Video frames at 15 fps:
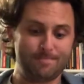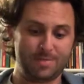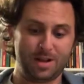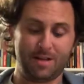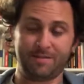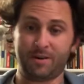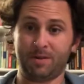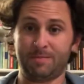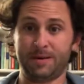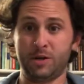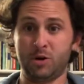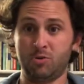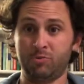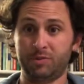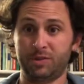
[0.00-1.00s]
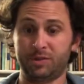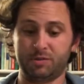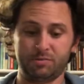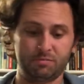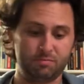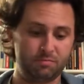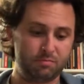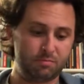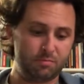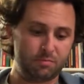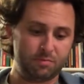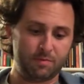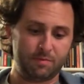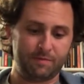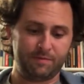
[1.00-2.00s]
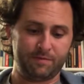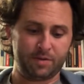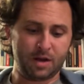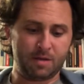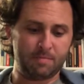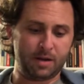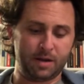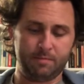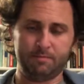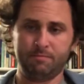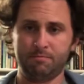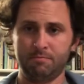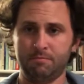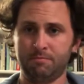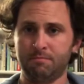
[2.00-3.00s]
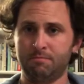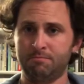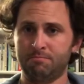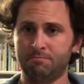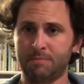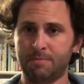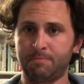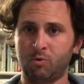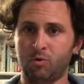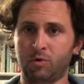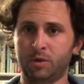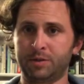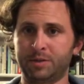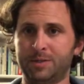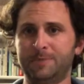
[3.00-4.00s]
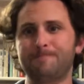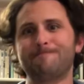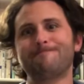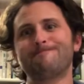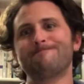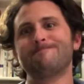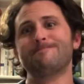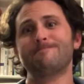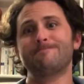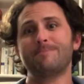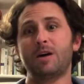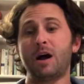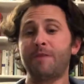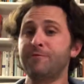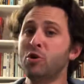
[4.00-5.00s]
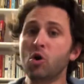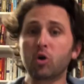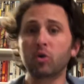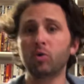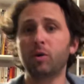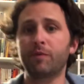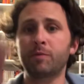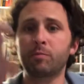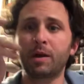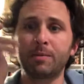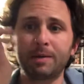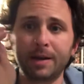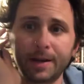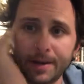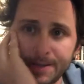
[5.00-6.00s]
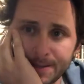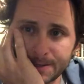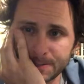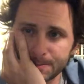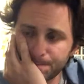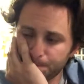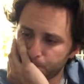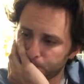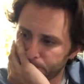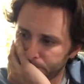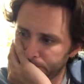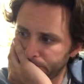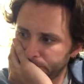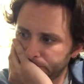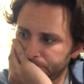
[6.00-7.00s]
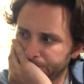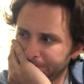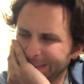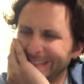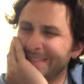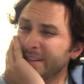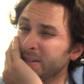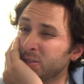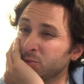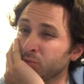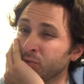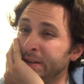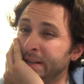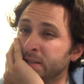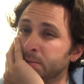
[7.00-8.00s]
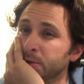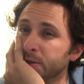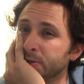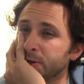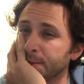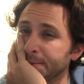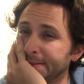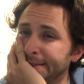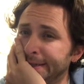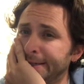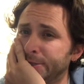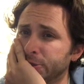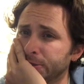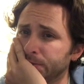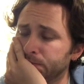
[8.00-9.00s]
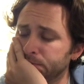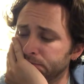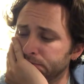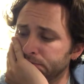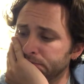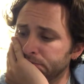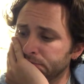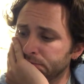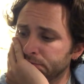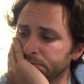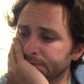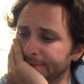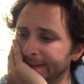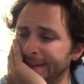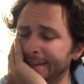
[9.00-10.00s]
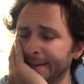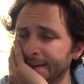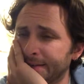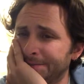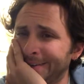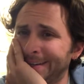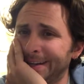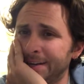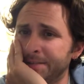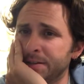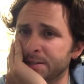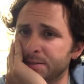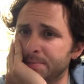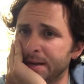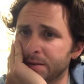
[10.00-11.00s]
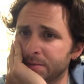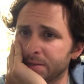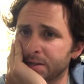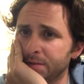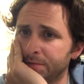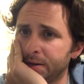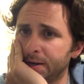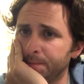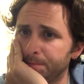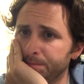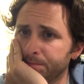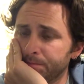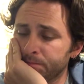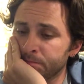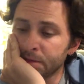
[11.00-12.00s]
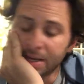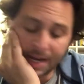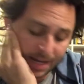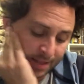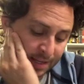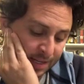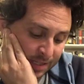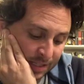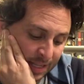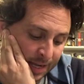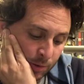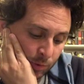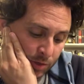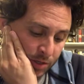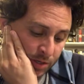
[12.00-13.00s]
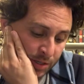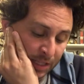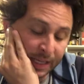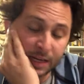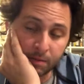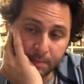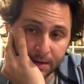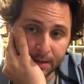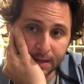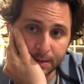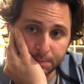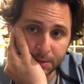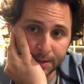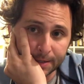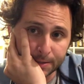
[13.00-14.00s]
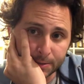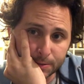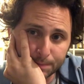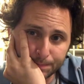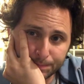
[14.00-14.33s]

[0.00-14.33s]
I've got all my notes, got my boards. I have no clue if I'm right about any of this. I think it's a reasonable interpretation. I think I find evidence to back myself up. I think his language is leading me to that place.